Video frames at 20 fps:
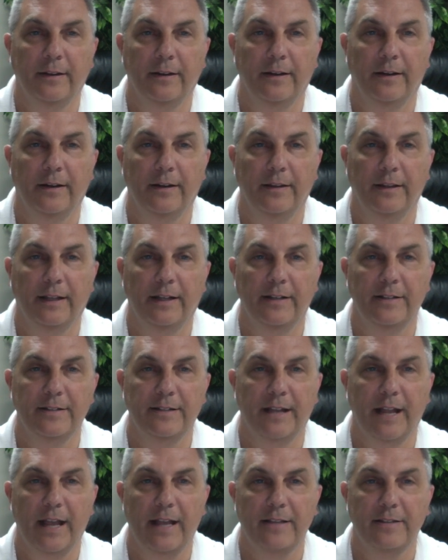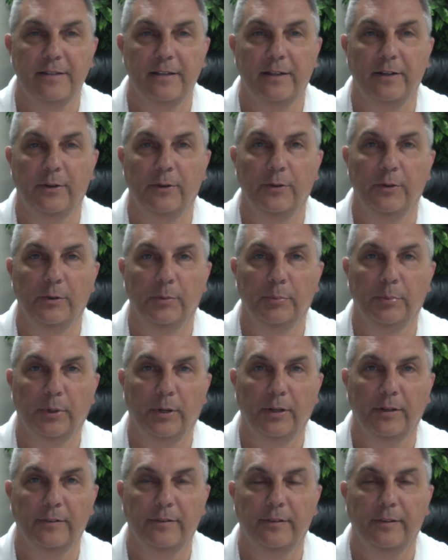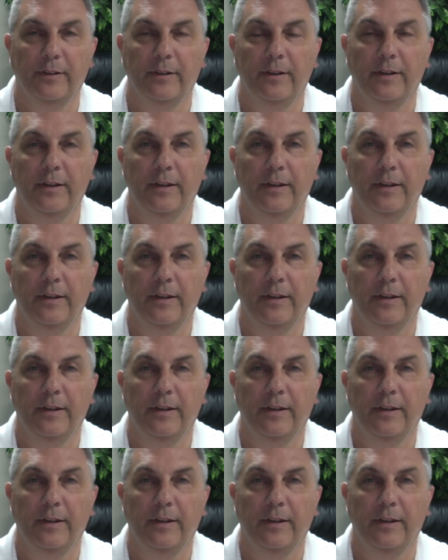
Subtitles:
That is an asset on their books.